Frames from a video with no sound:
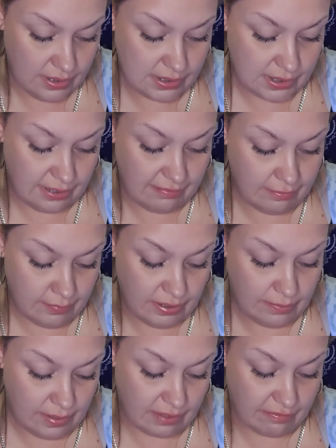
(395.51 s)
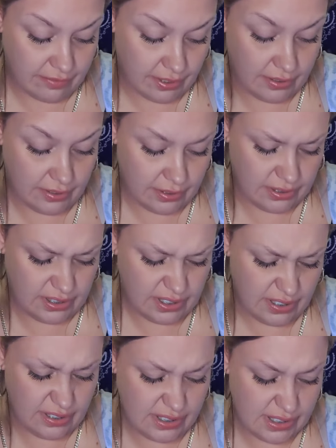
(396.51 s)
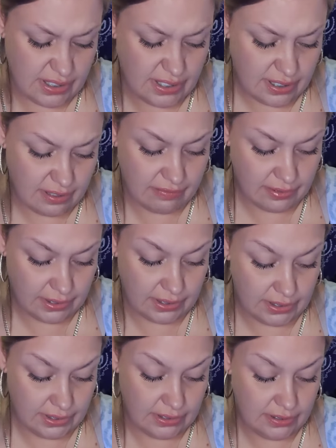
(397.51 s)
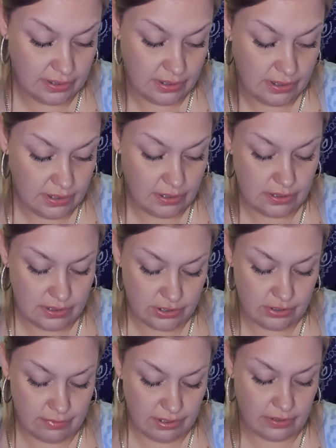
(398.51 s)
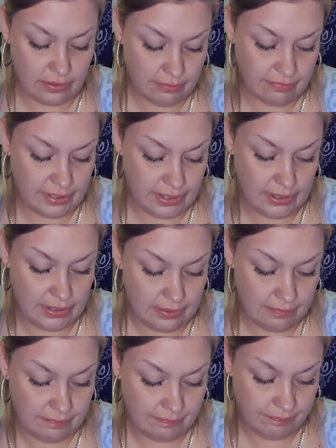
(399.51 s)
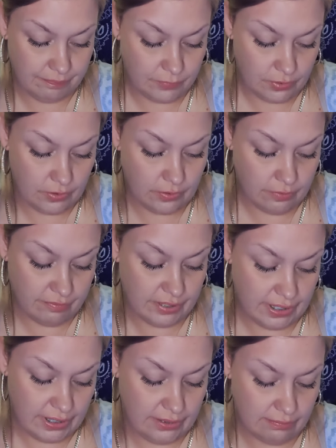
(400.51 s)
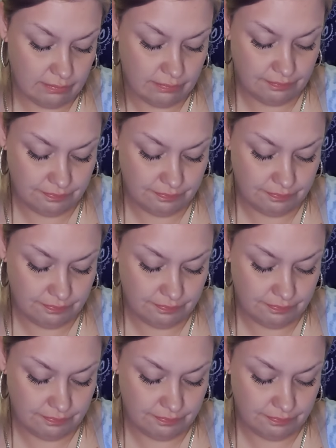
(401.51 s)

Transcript: This could even be about a father. Did I already say that? I feel like I did. Show me girl fight. Girl Fight,